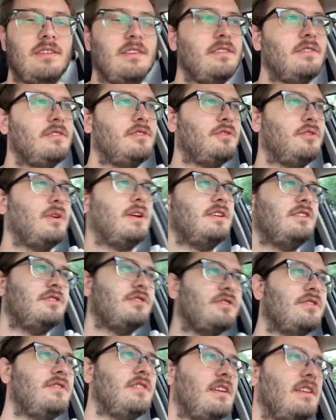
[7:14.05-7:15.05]

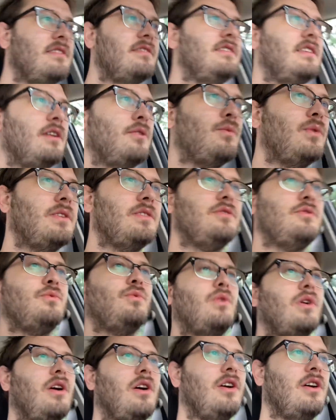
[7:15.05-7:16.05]
strangers as they once
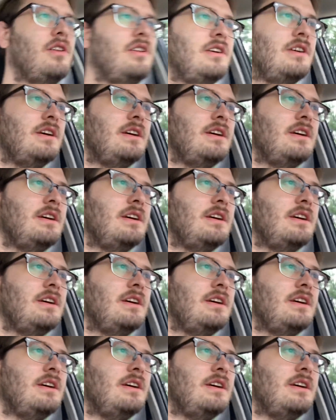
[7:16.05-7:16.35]
were.